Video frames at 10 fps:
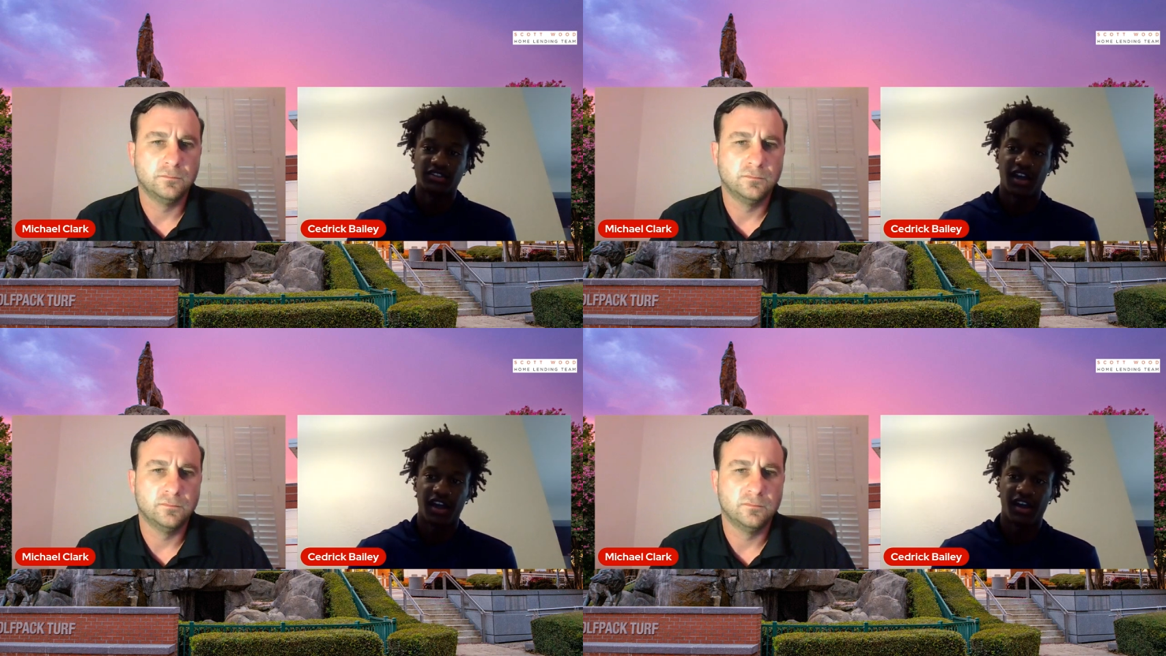
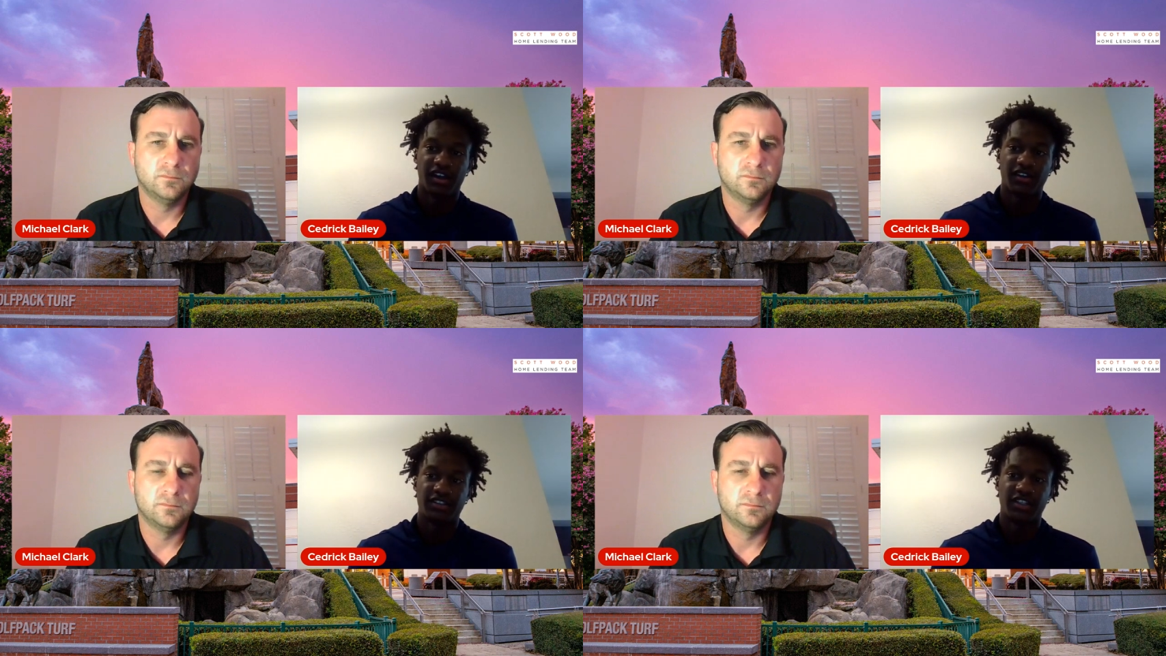Speaker 1: I
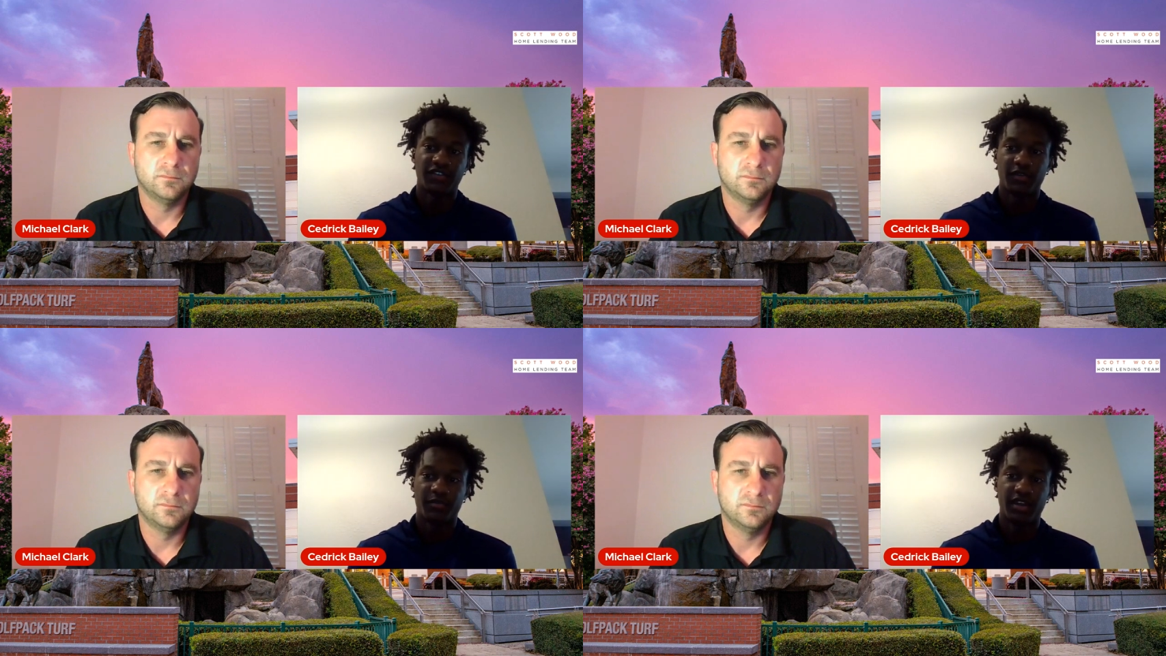just
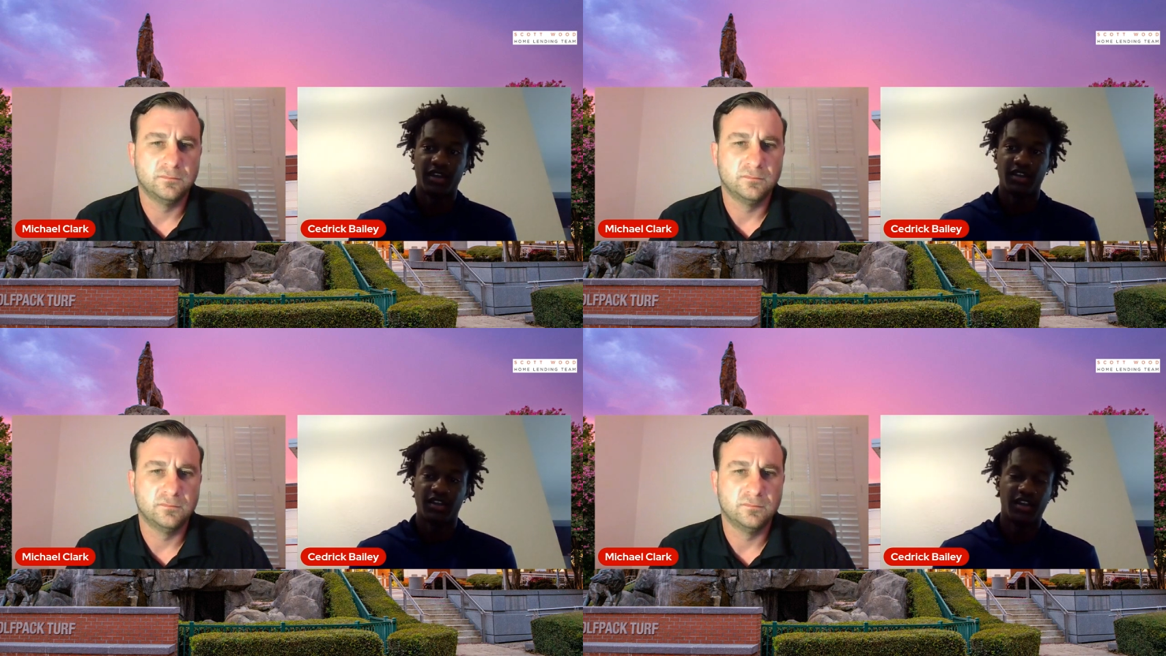from
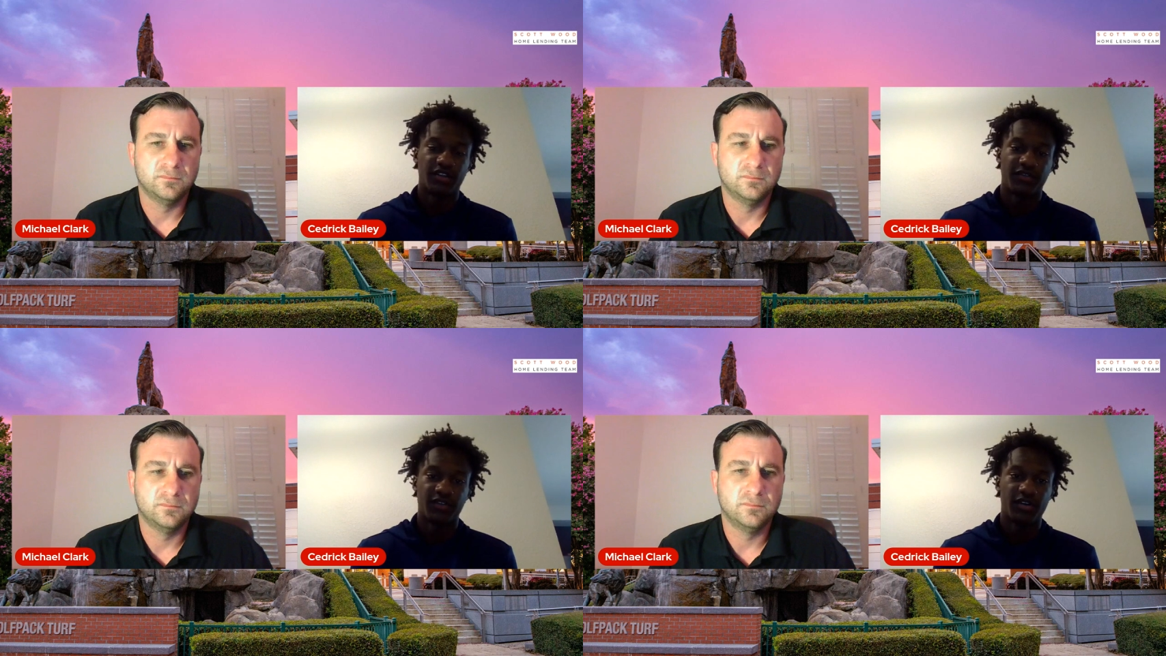being in the
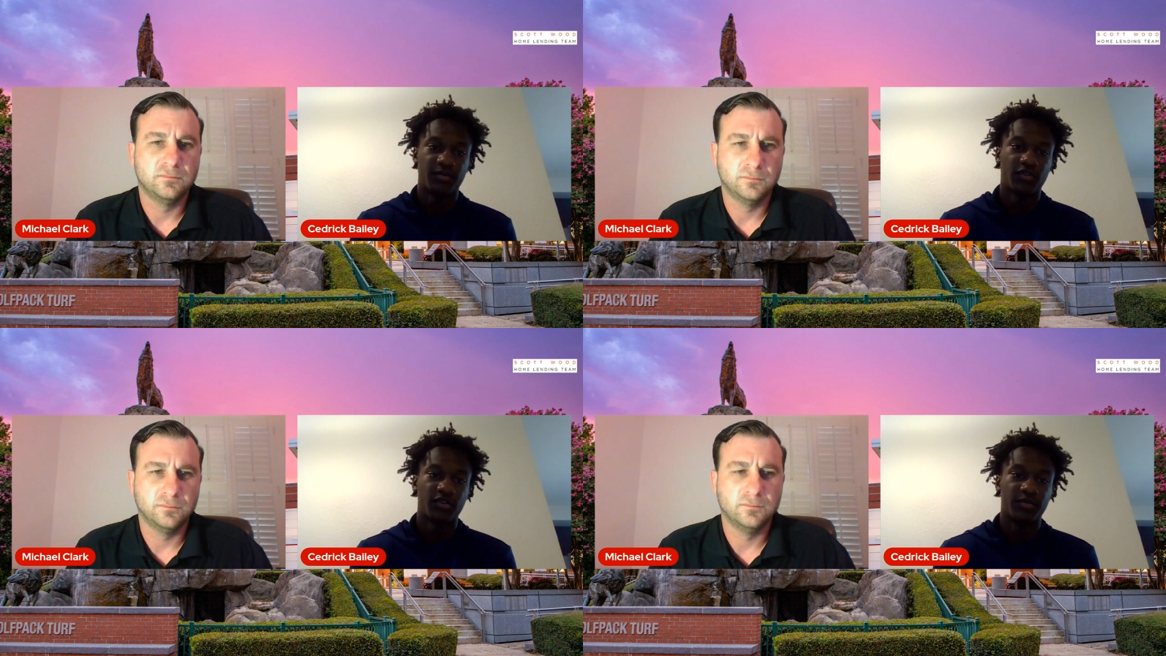film
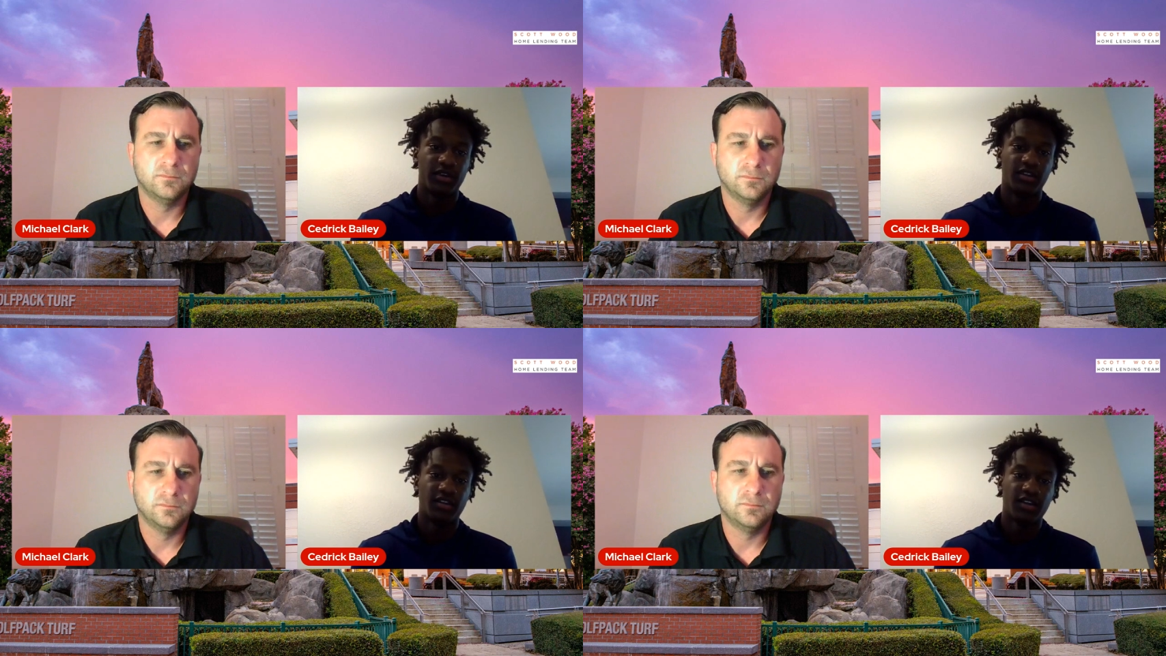room
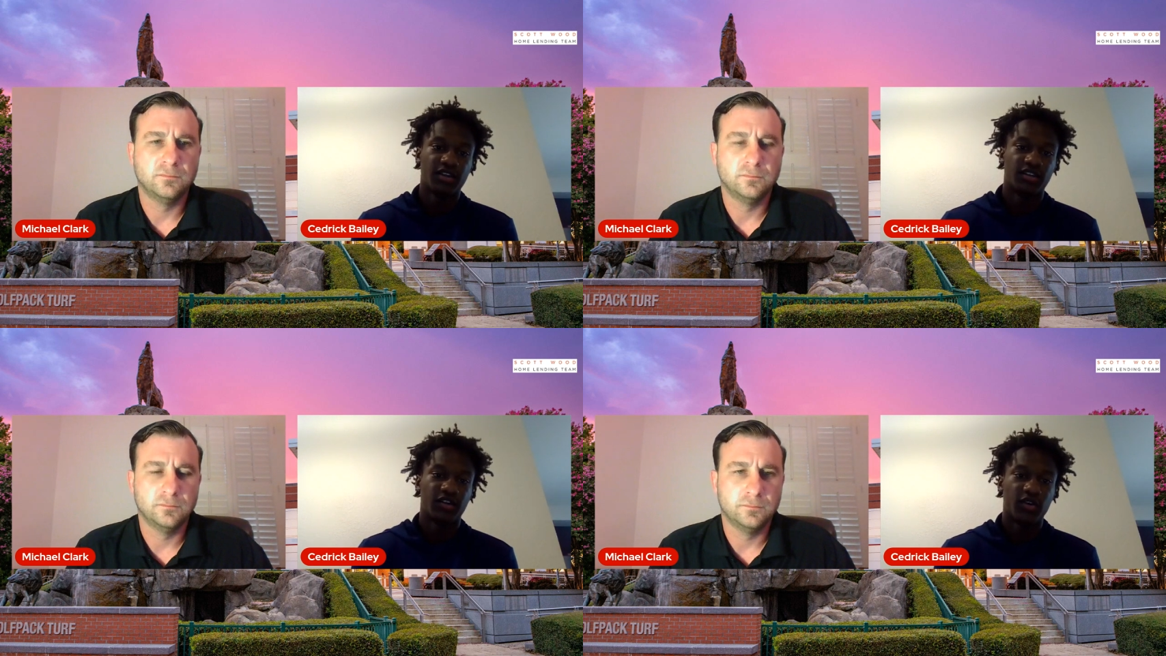and
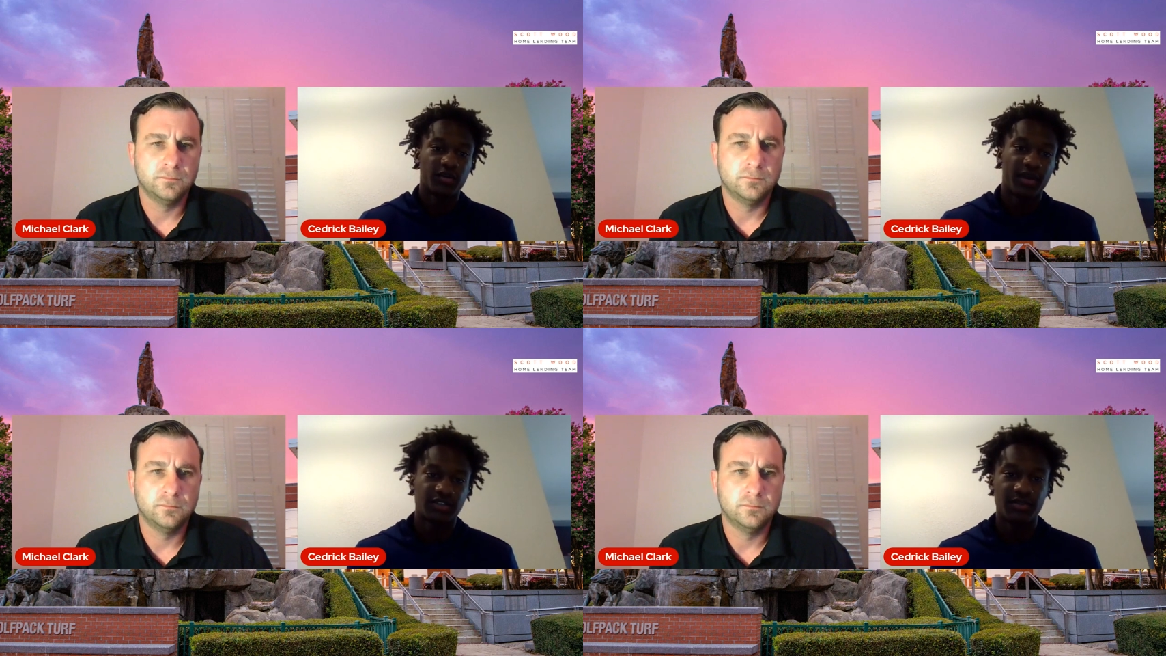the
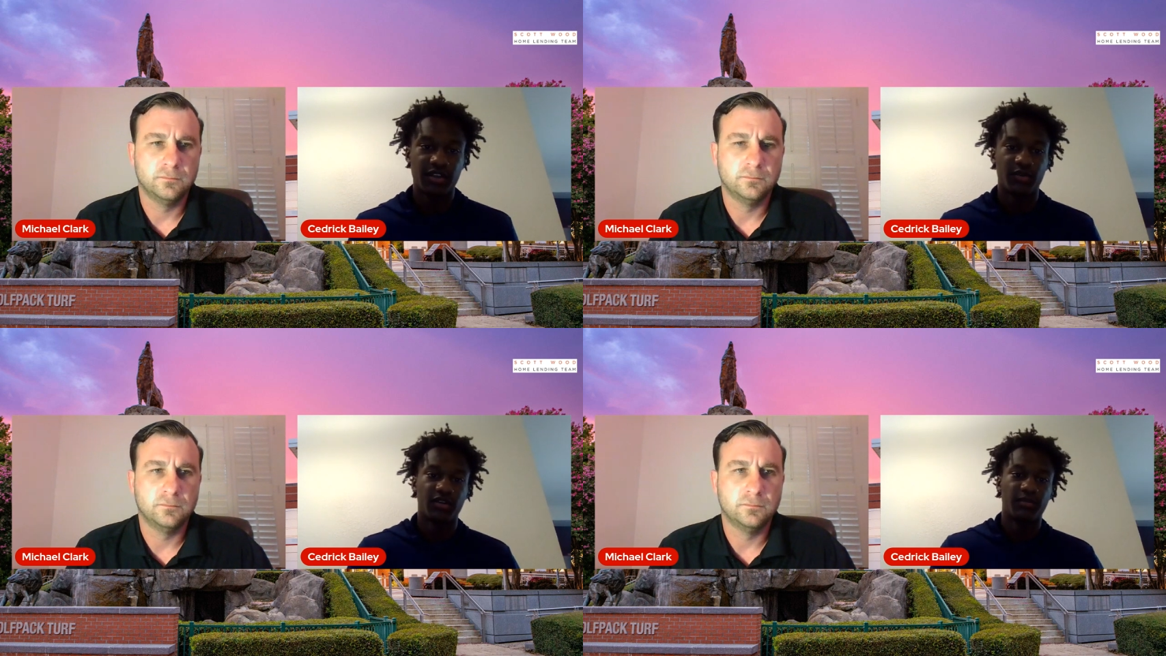quarterbacks
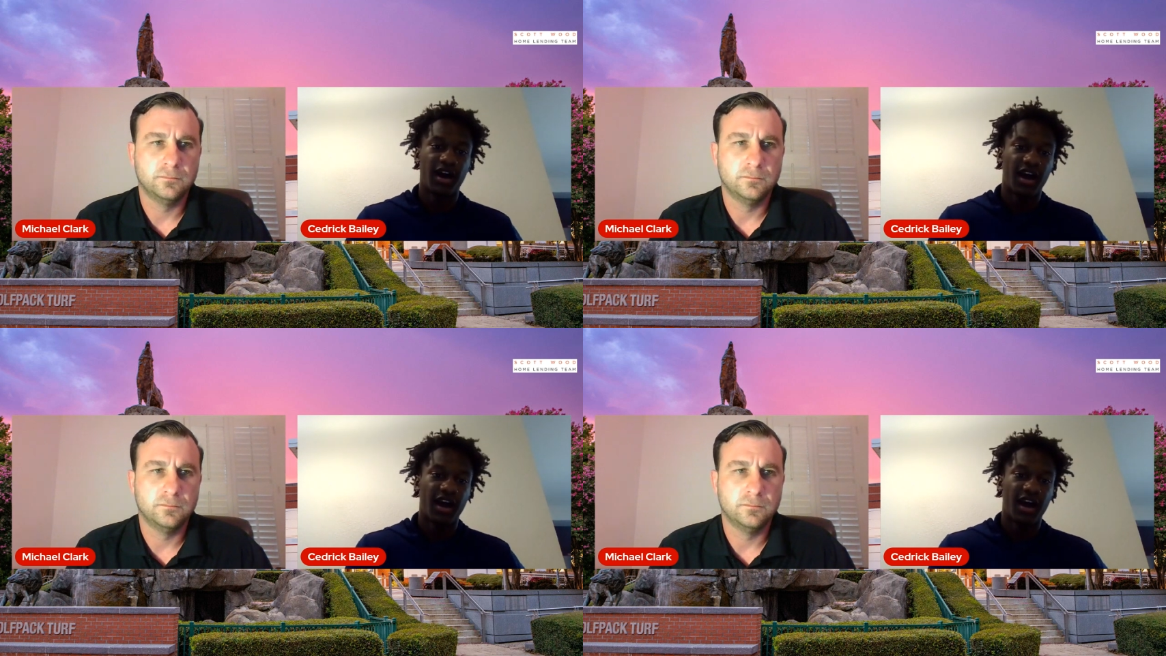meeting with him,